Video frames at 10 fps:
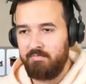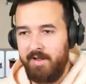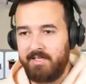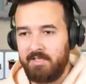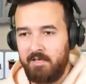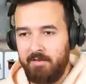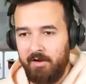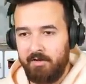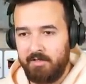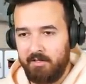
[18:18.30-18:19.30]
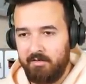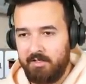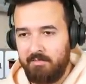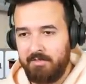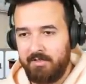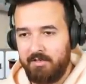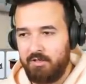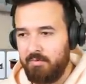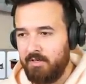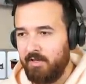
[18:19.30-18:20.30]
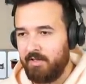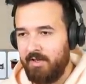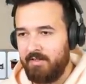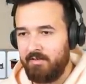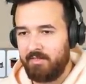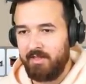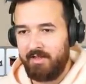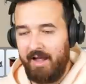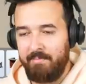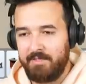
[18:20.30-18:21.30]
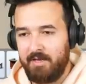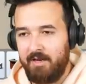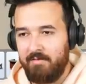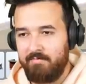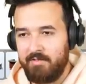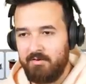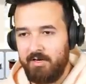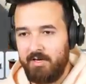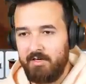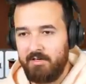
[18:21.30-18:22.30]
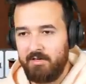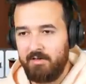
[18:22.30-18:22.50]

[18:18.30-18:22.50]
messy, to be honest. It looks, seems like there should be, like, eh, the, the gaps are kind of strange, you